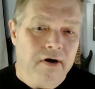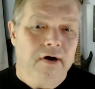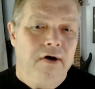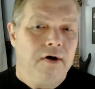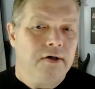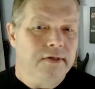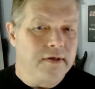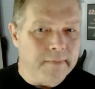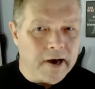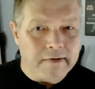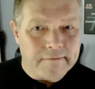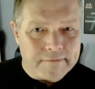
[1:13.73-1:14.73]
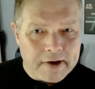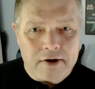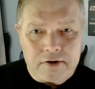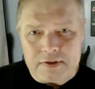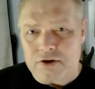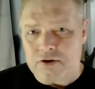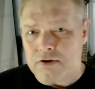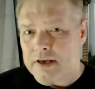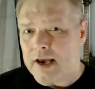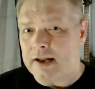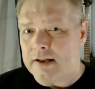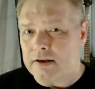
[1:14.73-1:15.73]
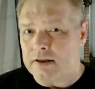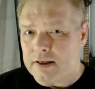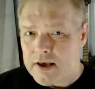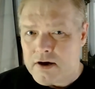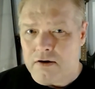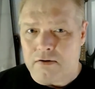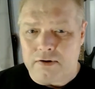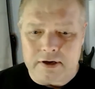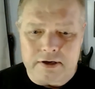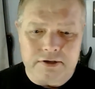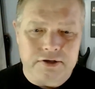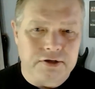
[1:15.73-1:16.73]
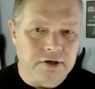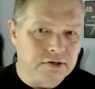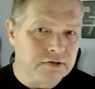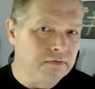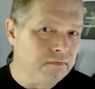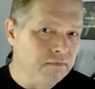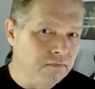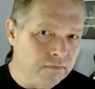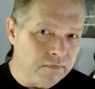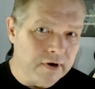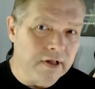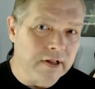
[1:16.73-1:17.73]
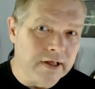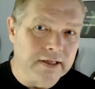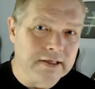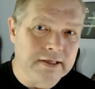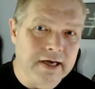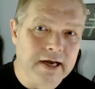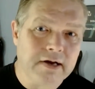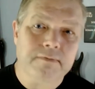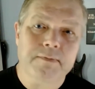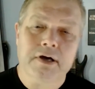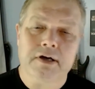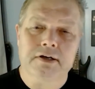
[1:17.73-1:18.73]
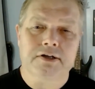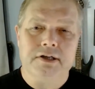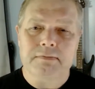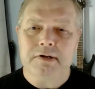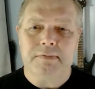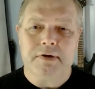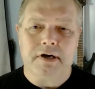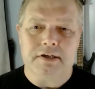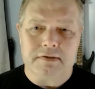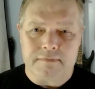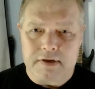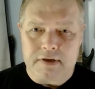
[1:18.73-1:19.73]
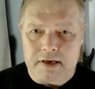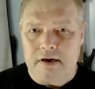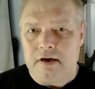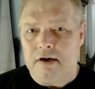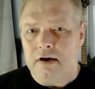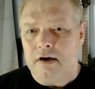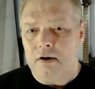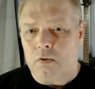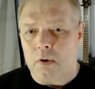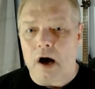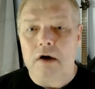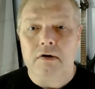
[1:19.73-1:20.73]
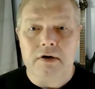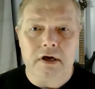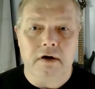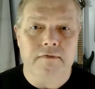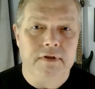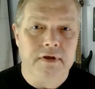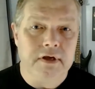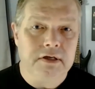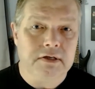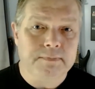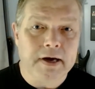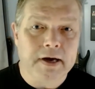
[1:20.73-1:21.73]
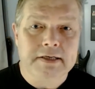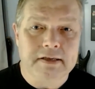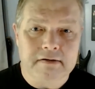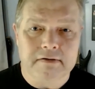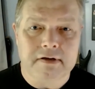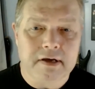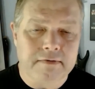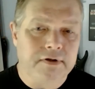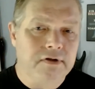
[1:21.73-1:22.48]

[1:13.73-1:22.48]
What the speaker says: The amount of value that you're getting here is just really insane, simply because of the quality of the specs that they're giving you.